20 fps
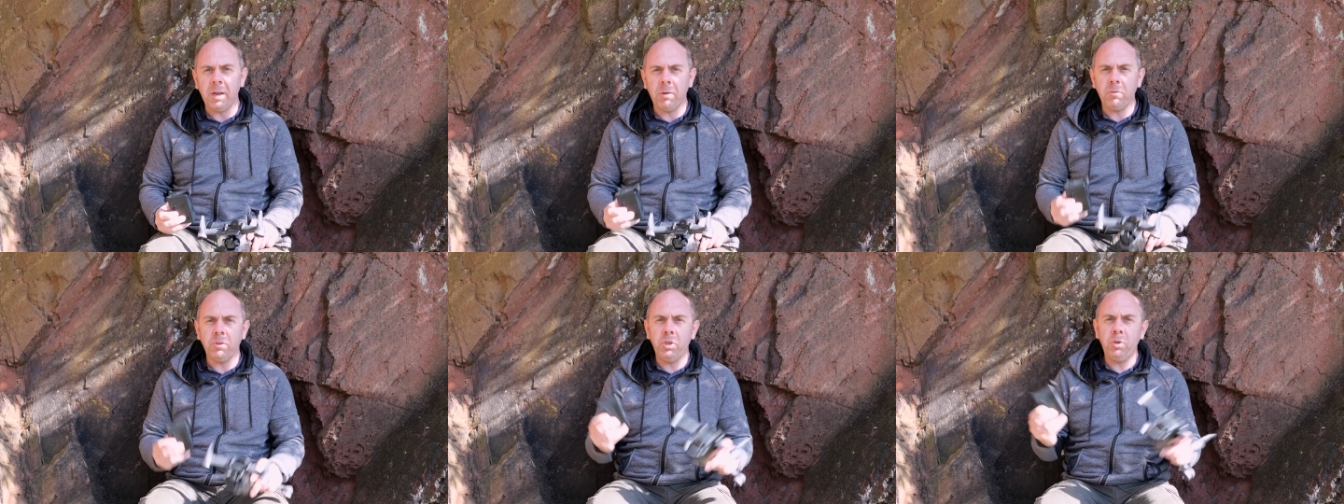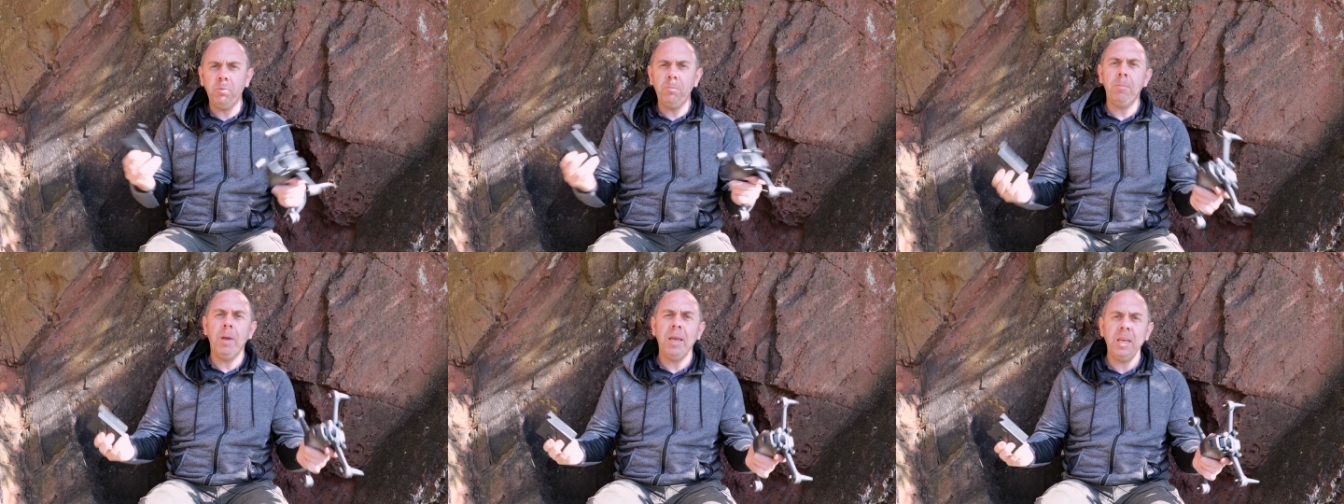Now,
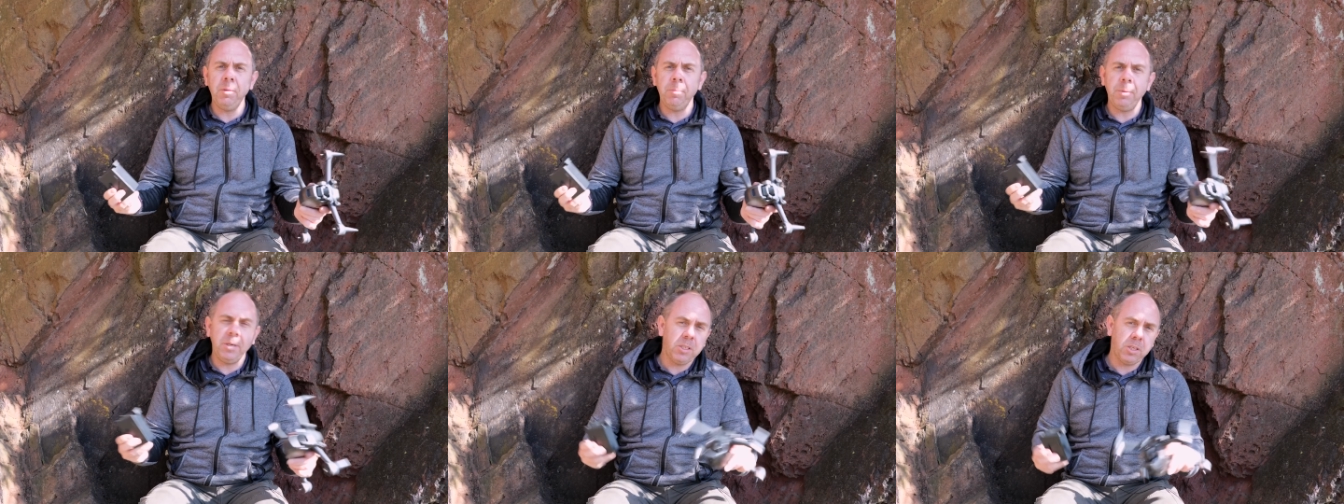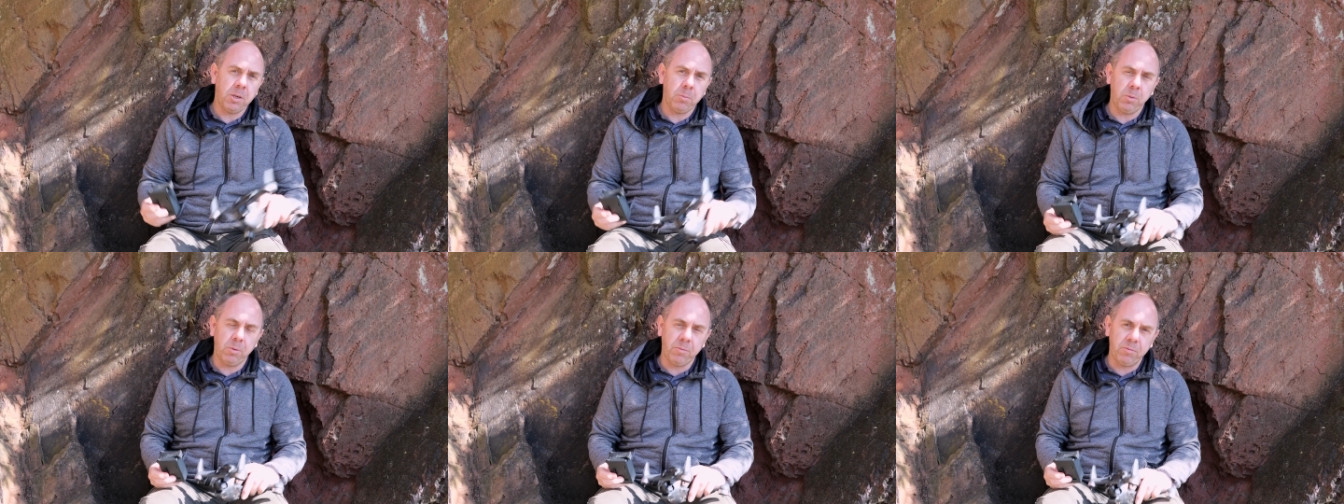you may be
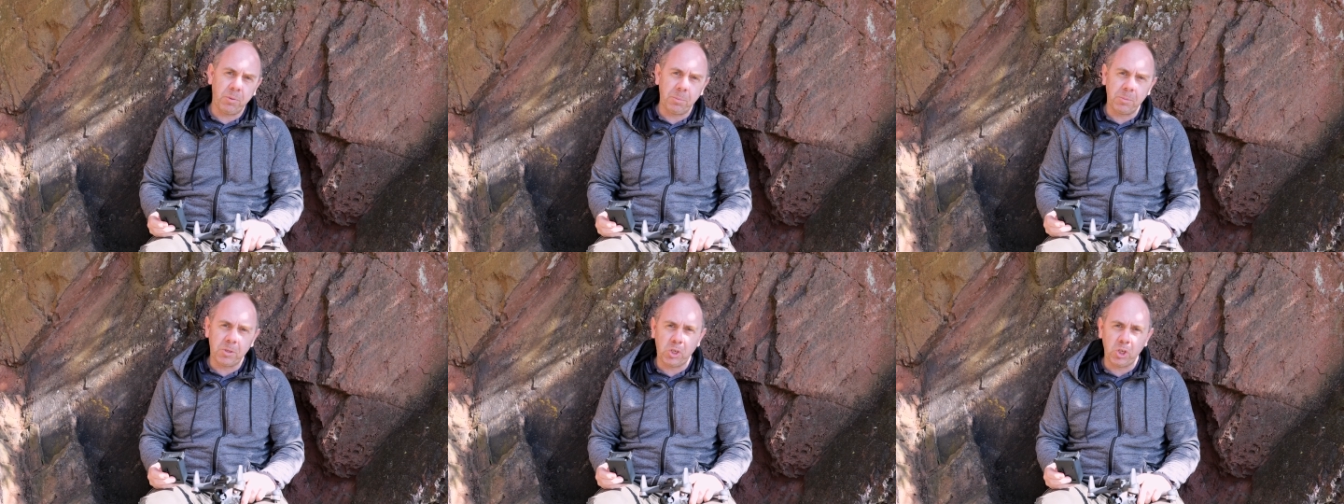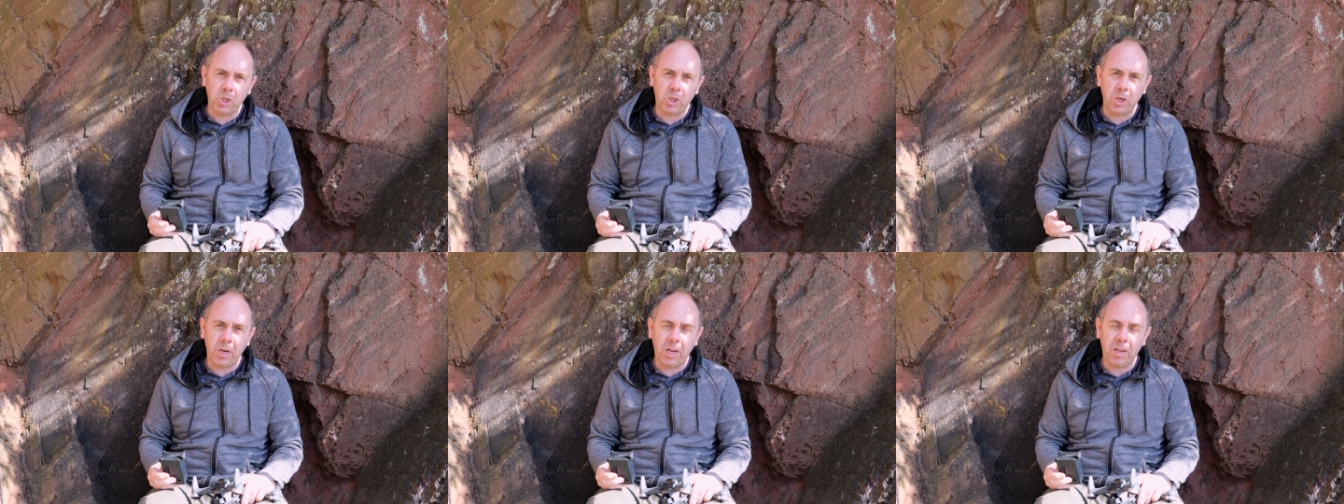someone from
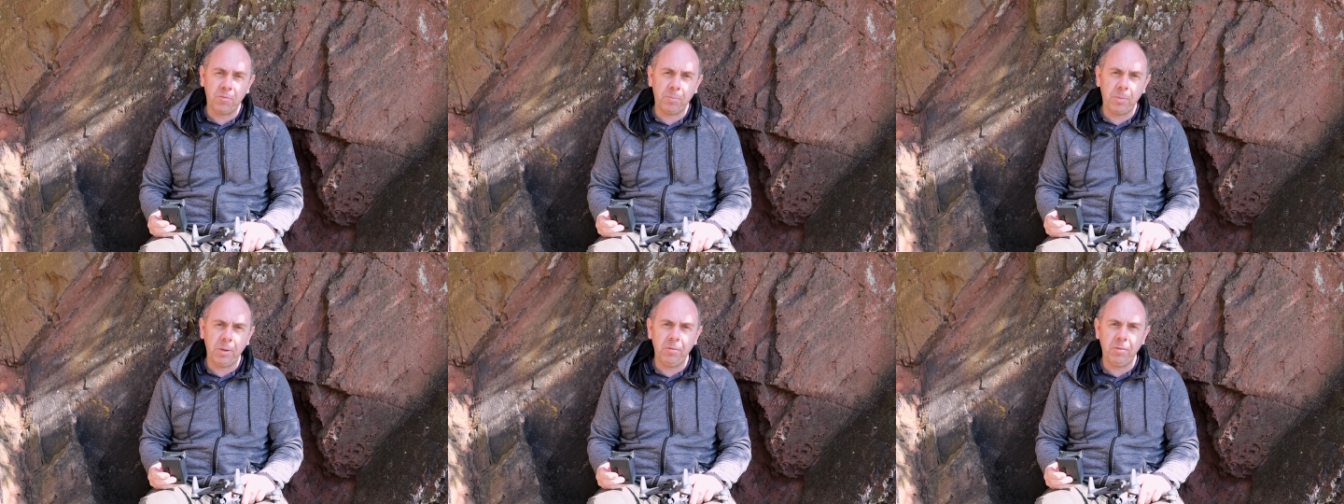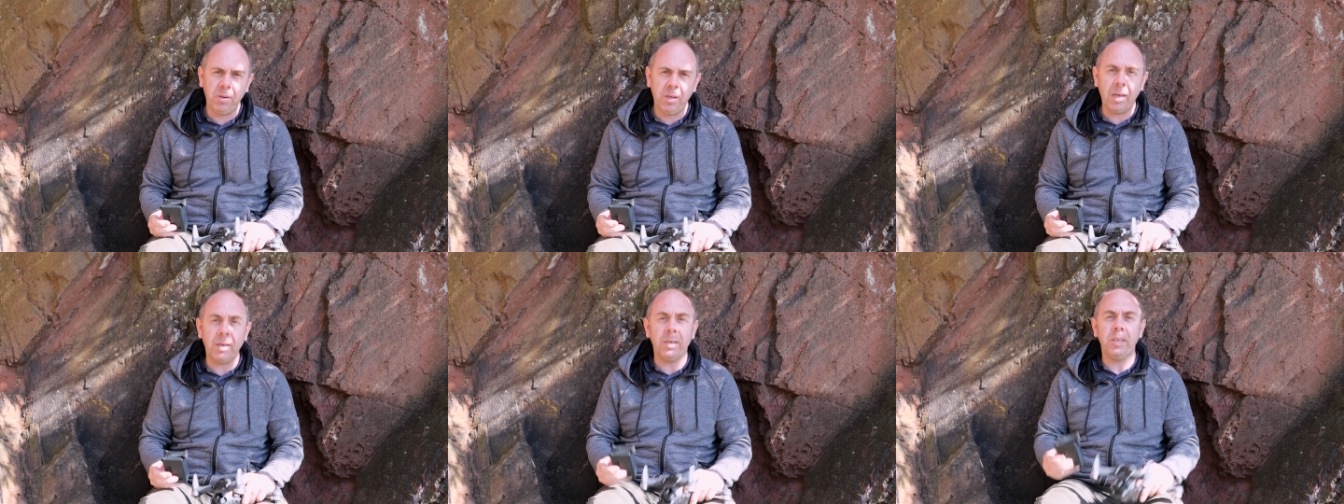traditional
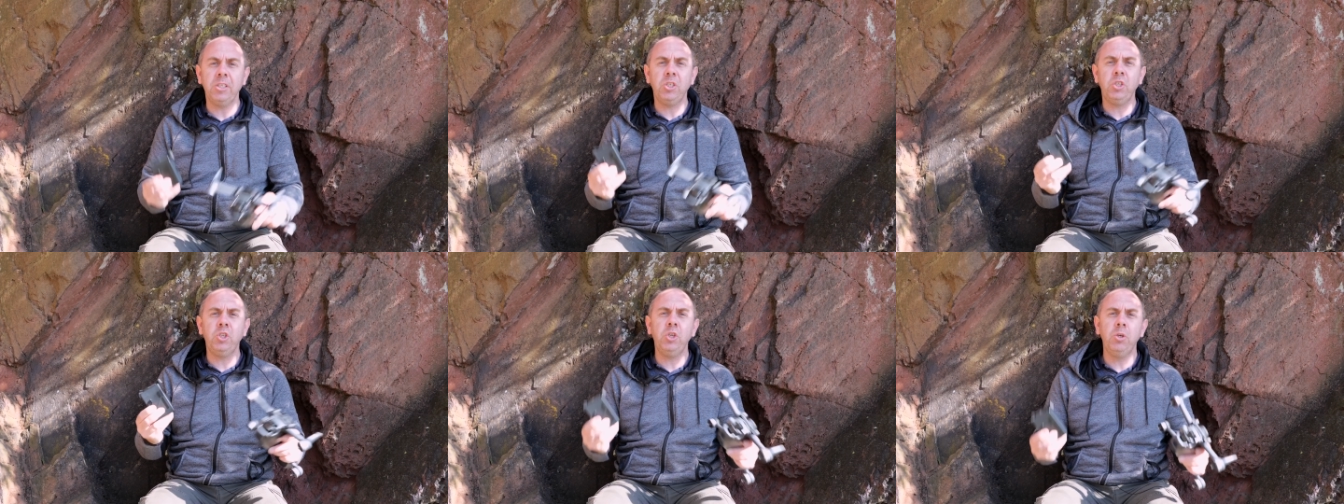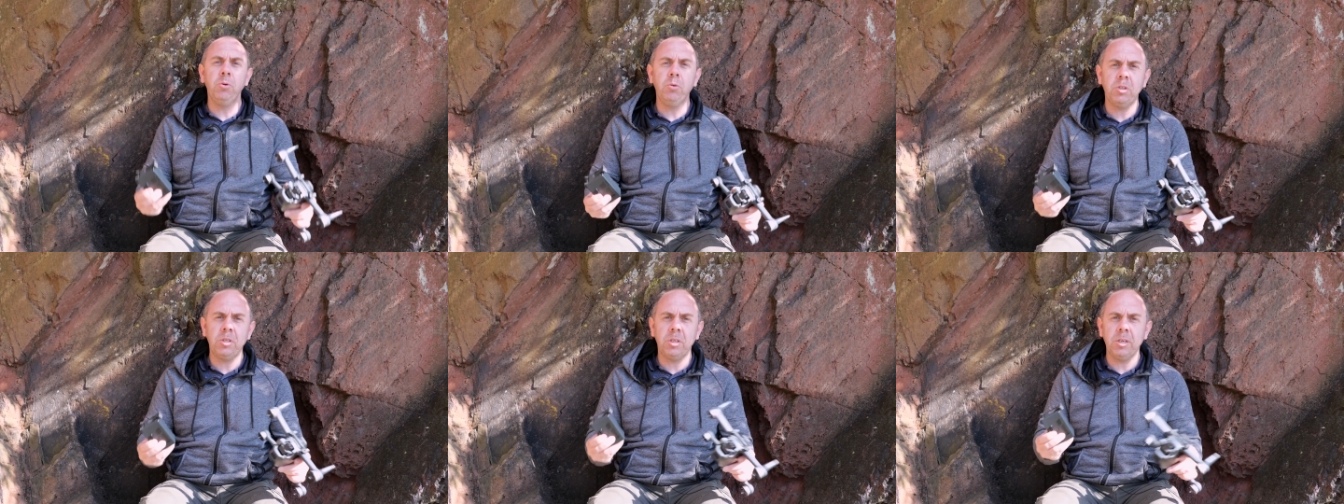FPV and is
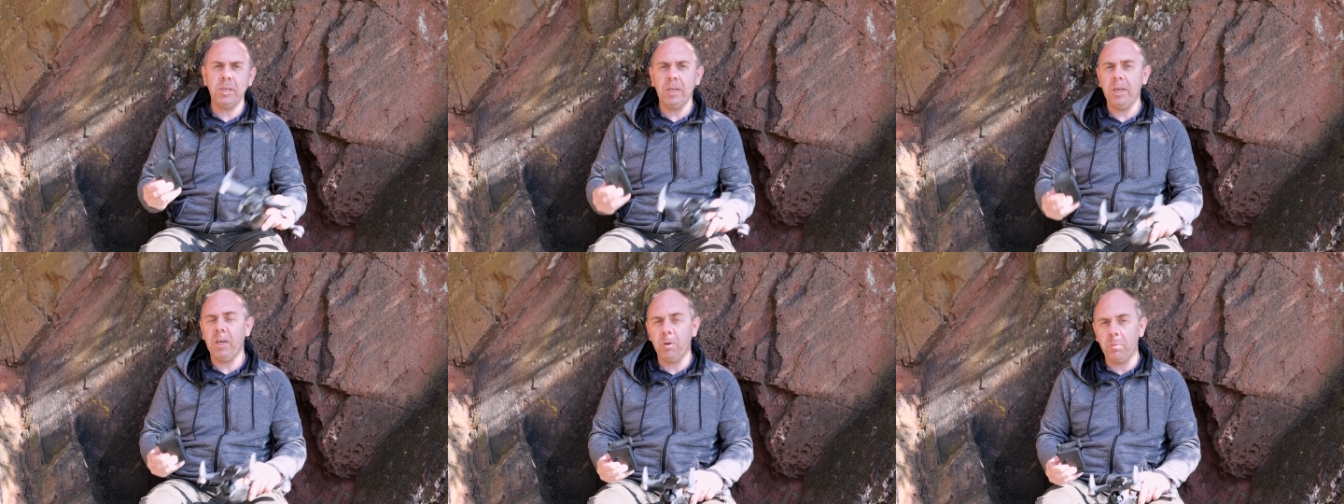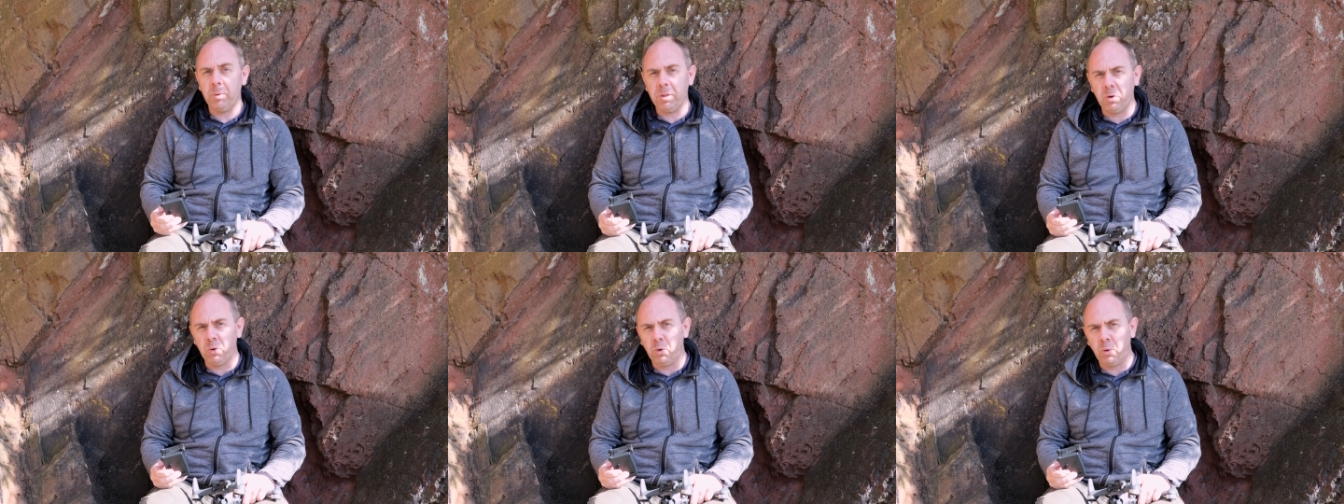used to dealing
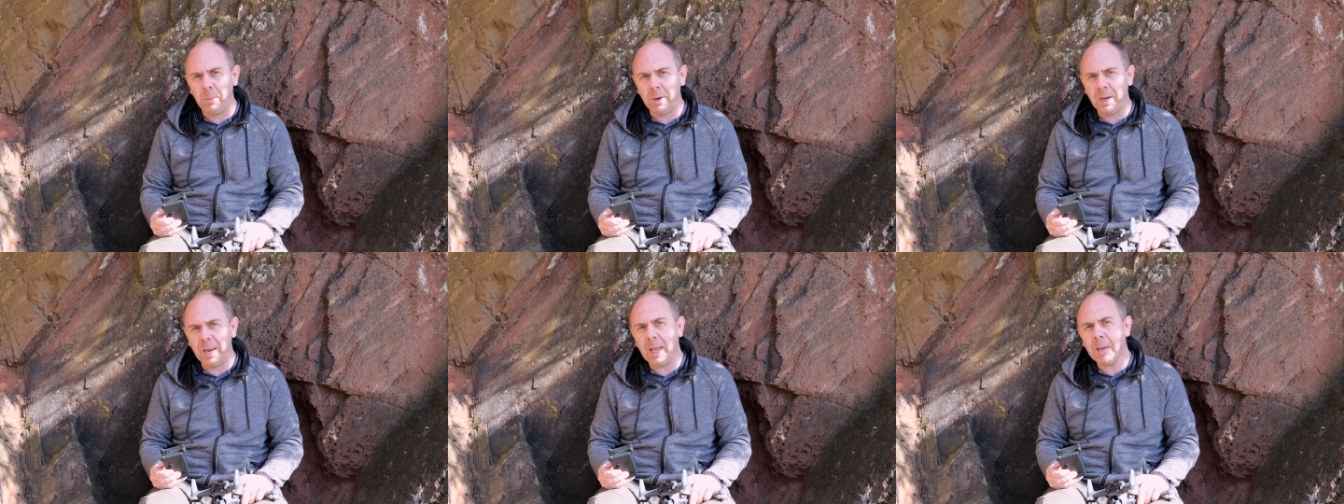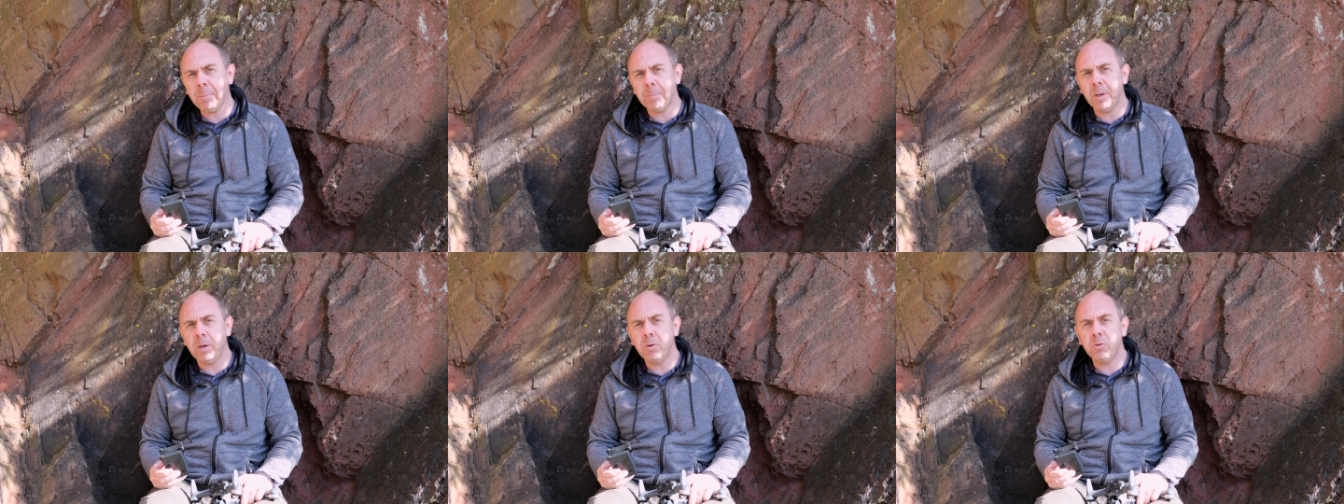with normal
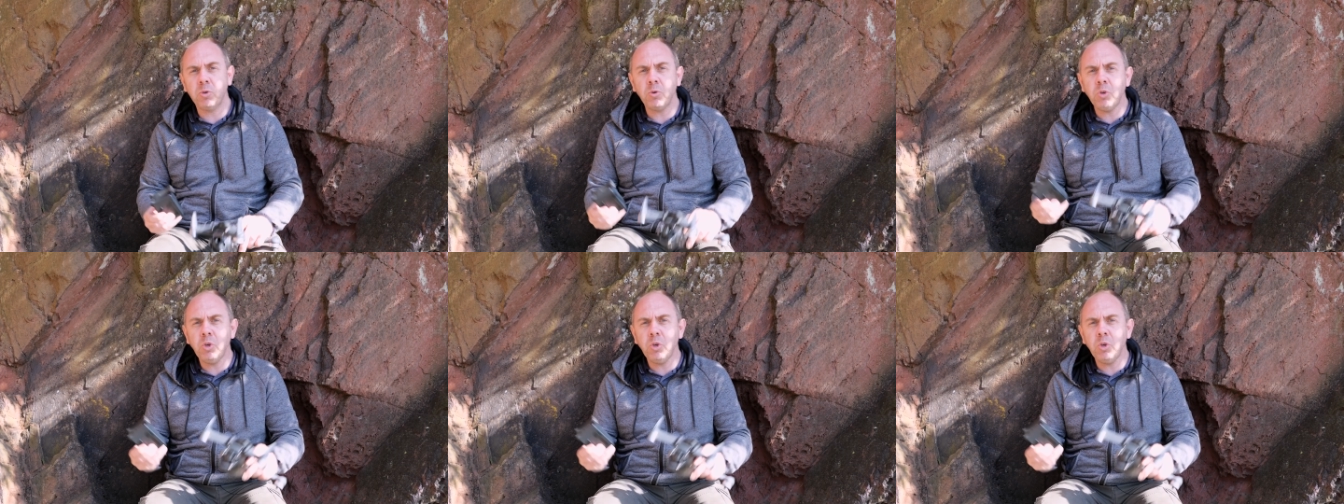LiPos,